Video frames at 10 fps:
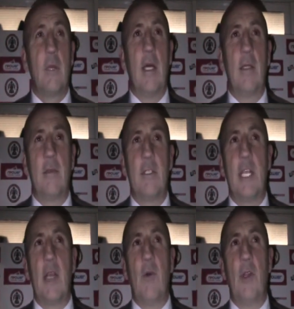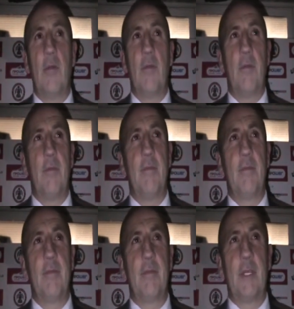Well, second one,
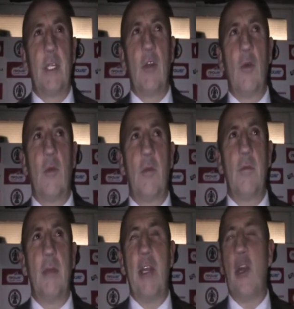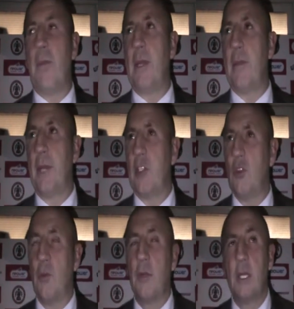you know, man not being
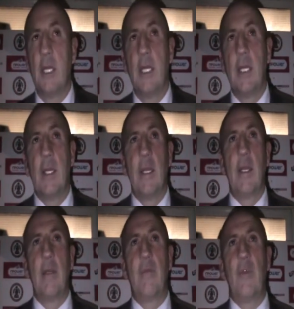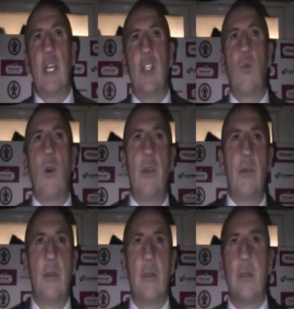picked up. And the first
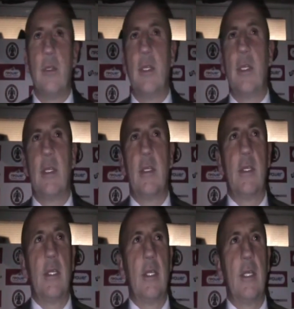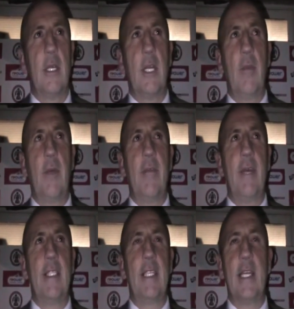one, a little bit
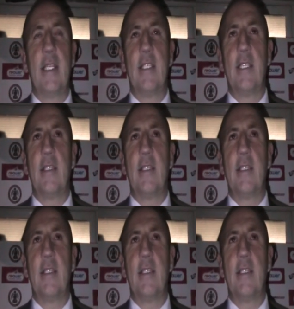of head tennis.